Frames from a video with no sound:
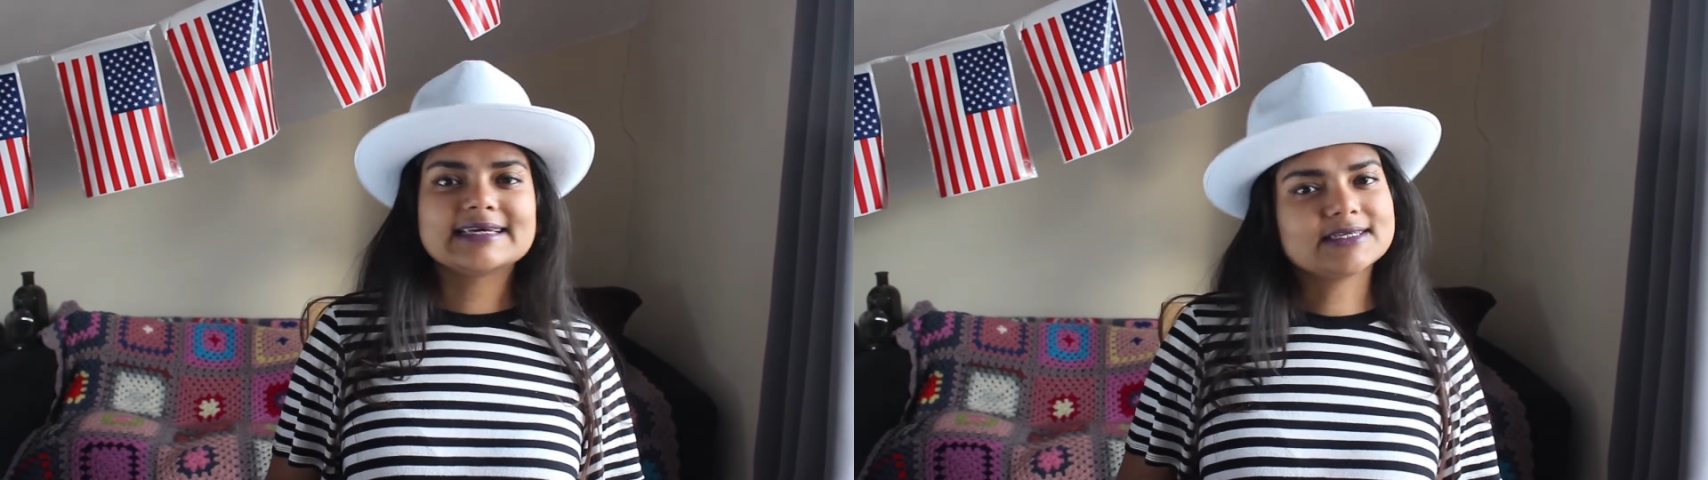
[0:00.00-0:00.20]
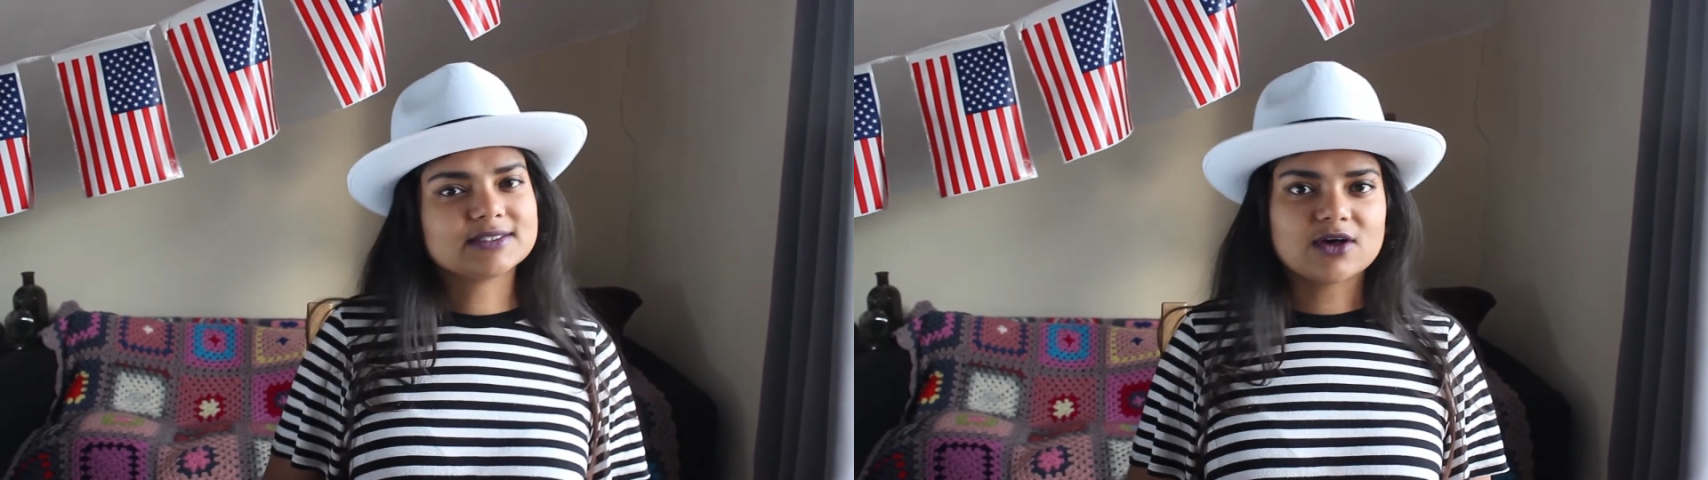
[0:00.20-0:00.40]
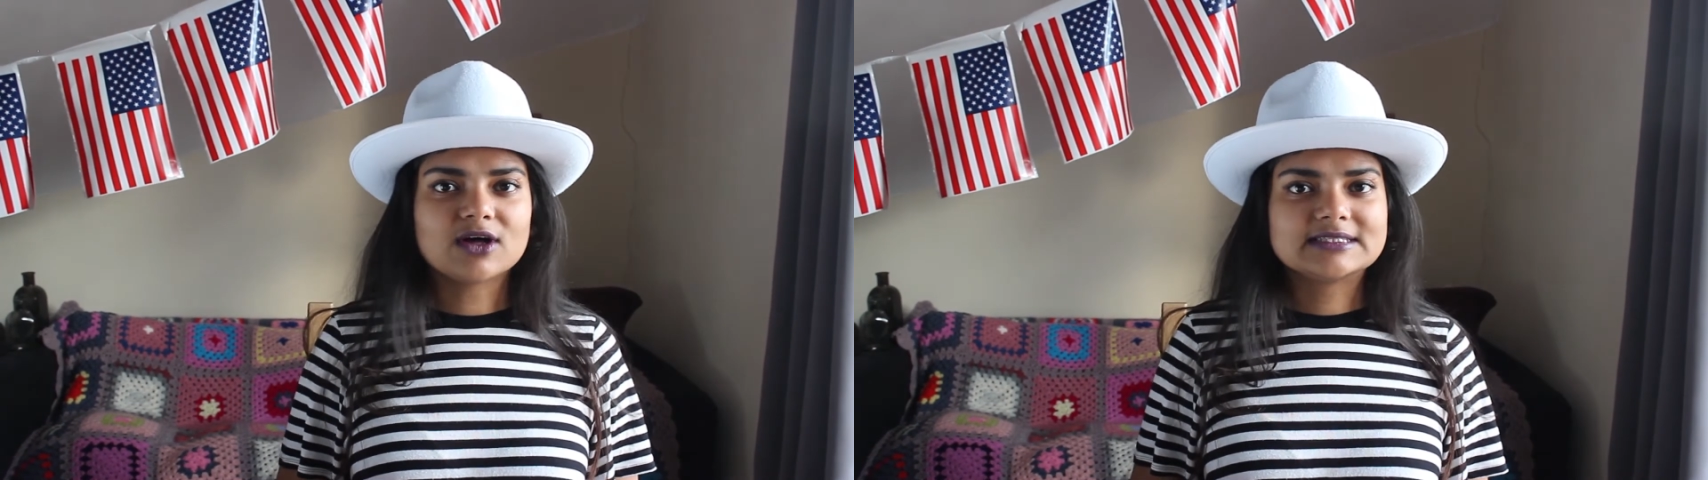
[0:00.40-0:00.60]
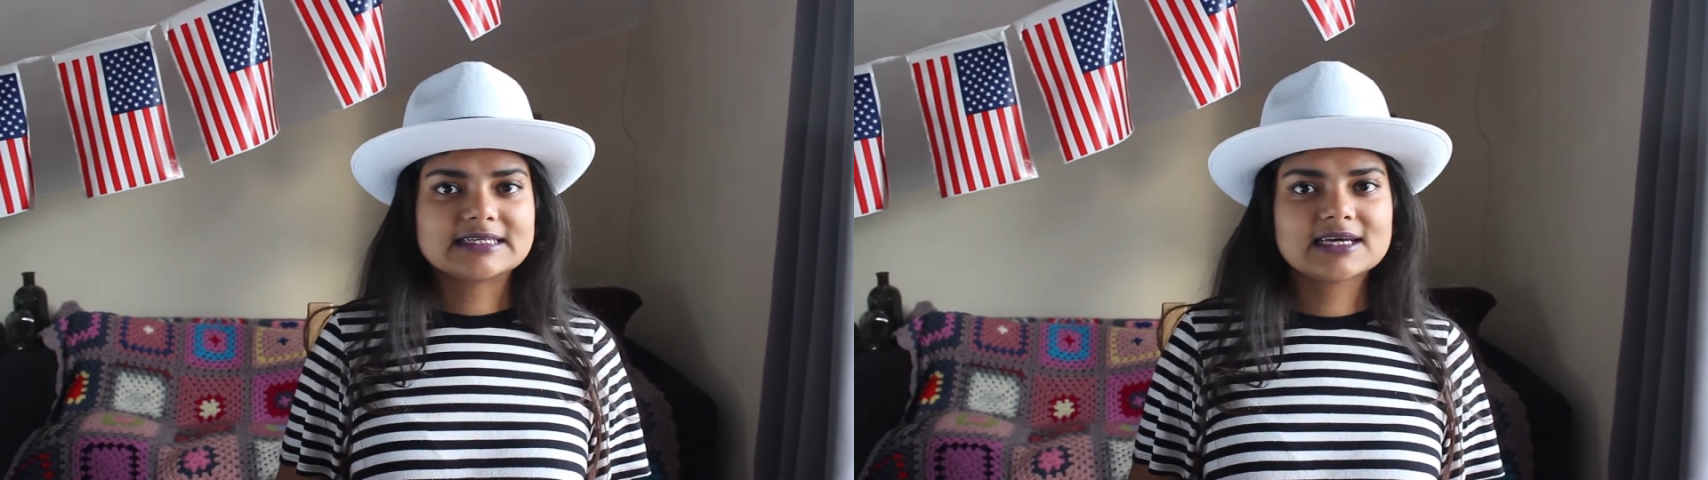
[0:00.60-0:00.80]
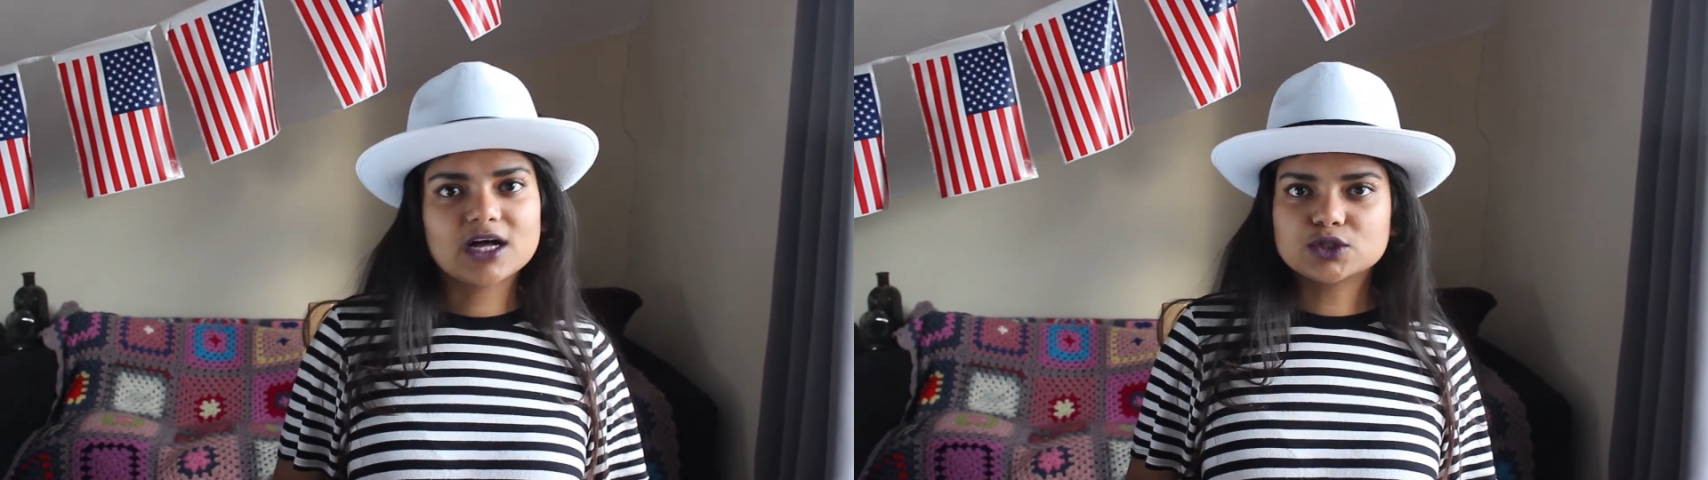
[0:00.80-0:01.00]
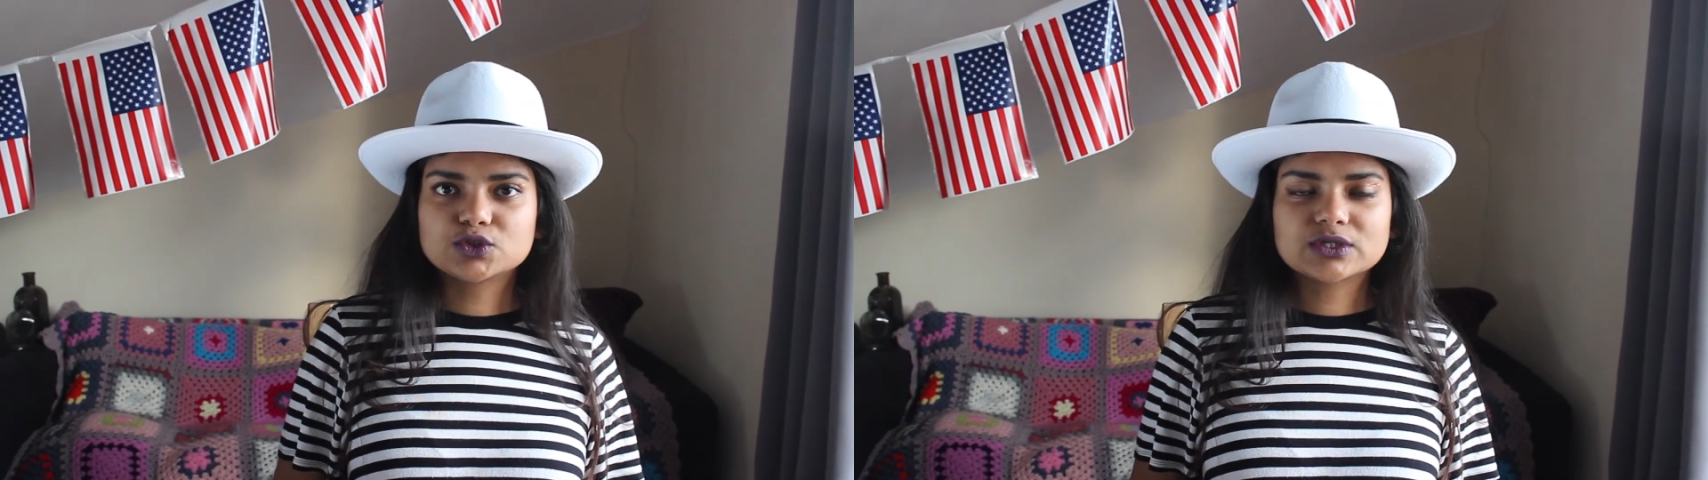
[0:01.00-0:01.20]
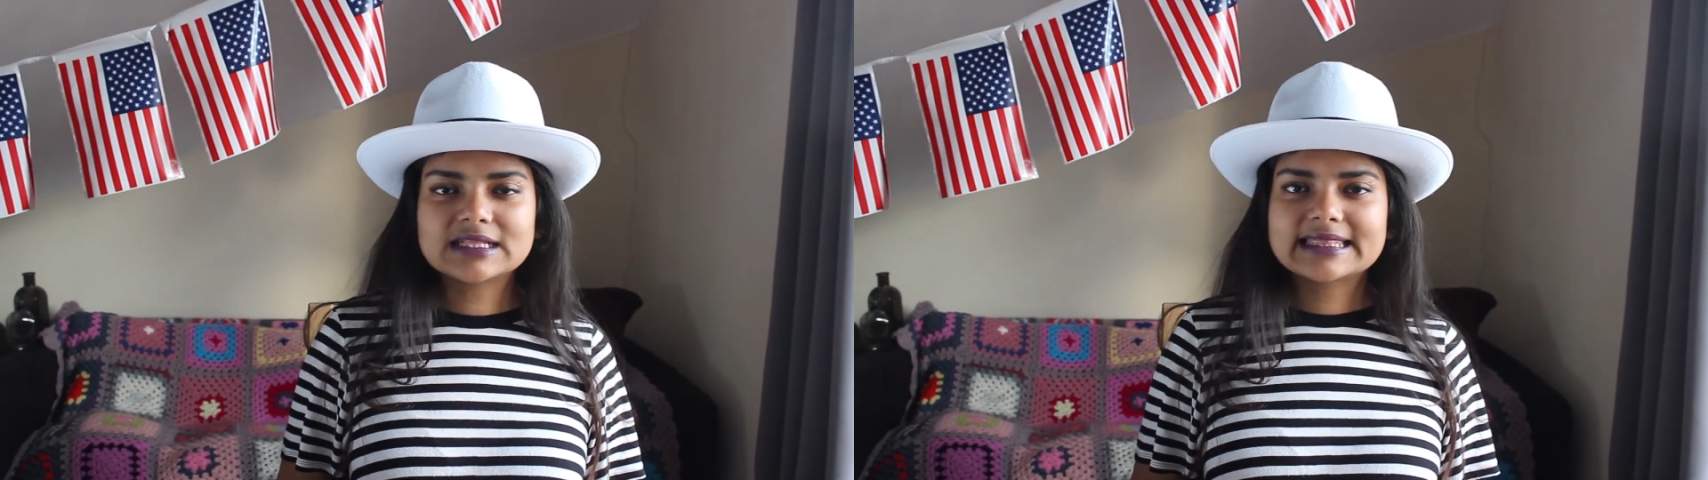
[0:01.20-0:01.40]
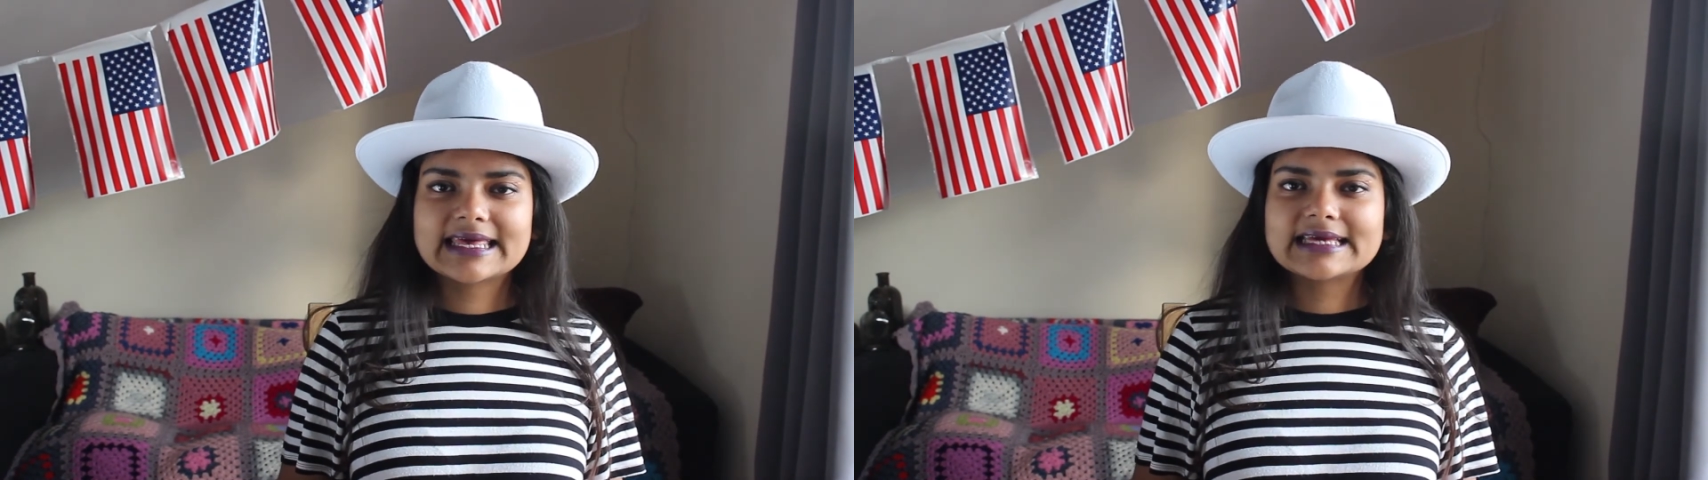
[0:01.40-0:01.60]
exotic
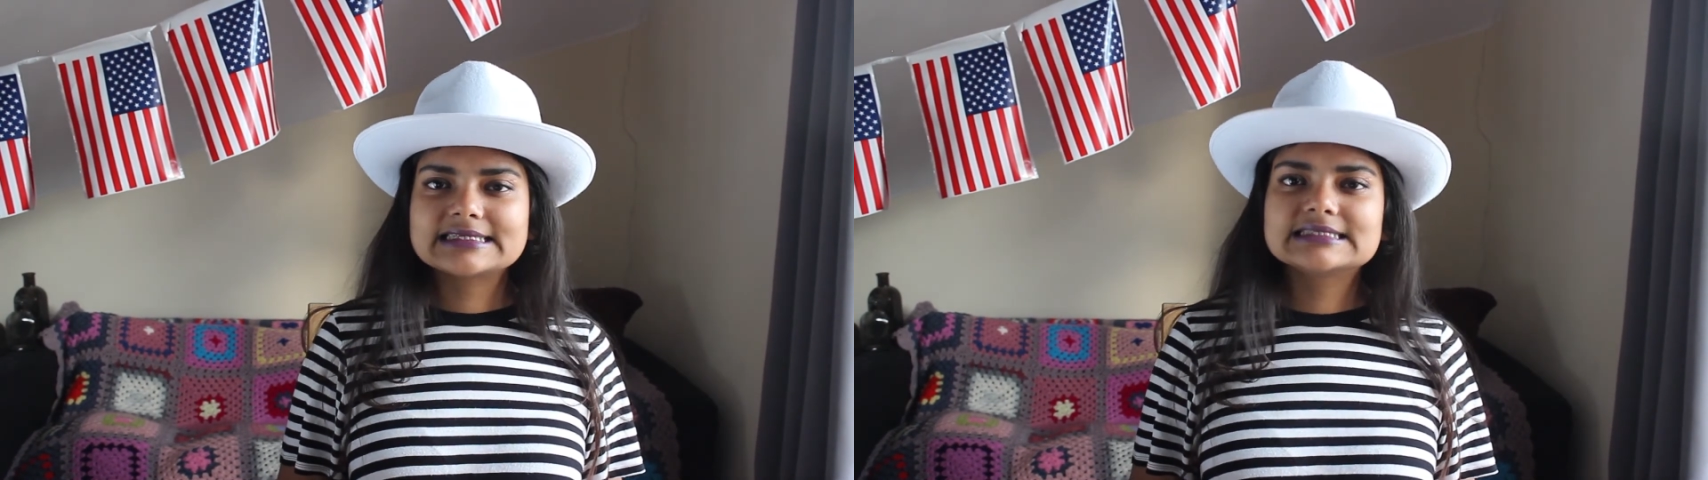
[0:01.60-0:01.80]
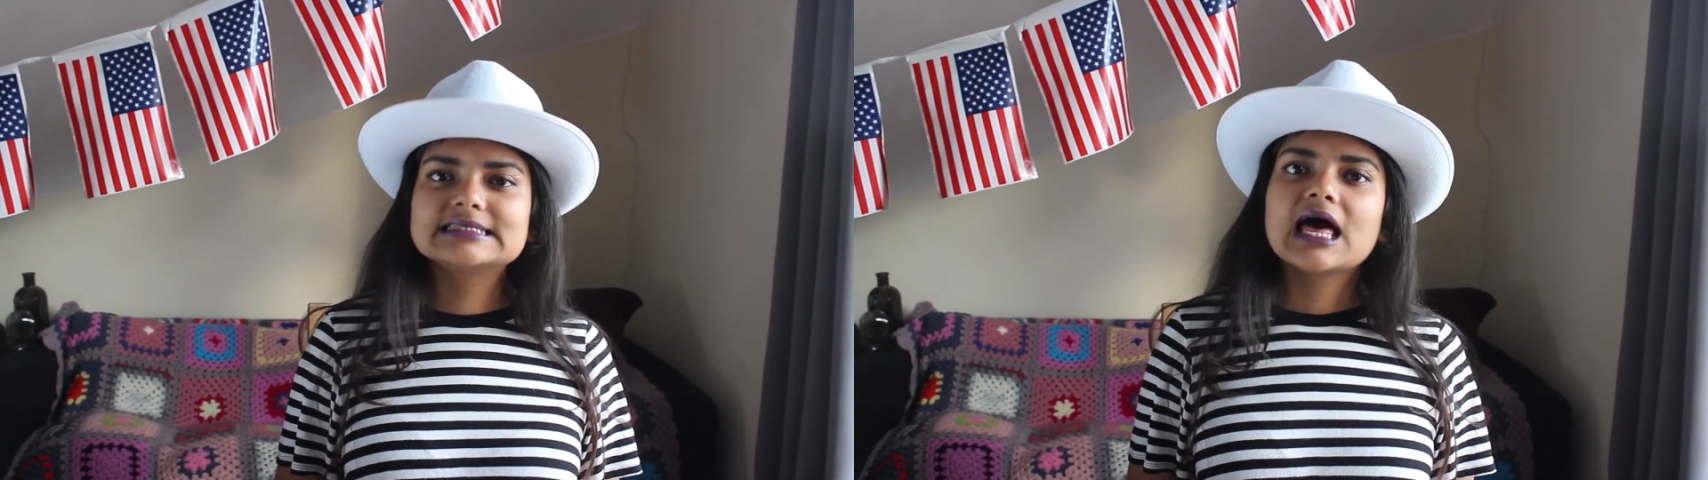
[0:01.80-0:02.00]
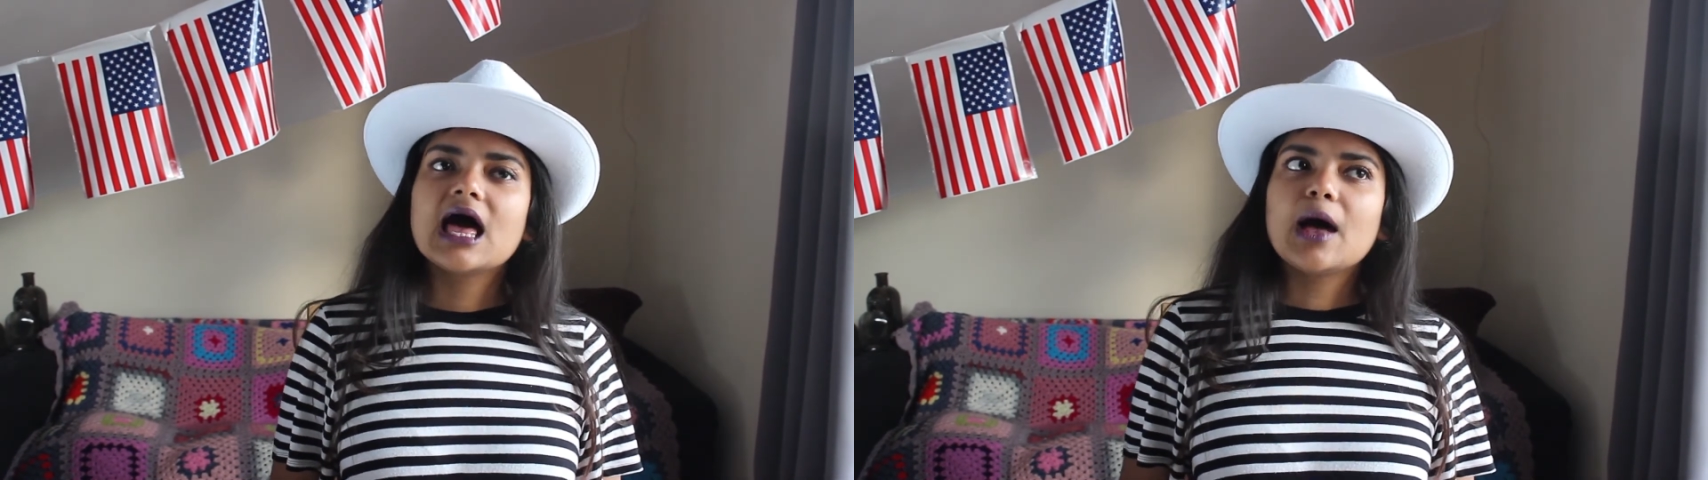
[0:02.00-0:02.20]
cultural things,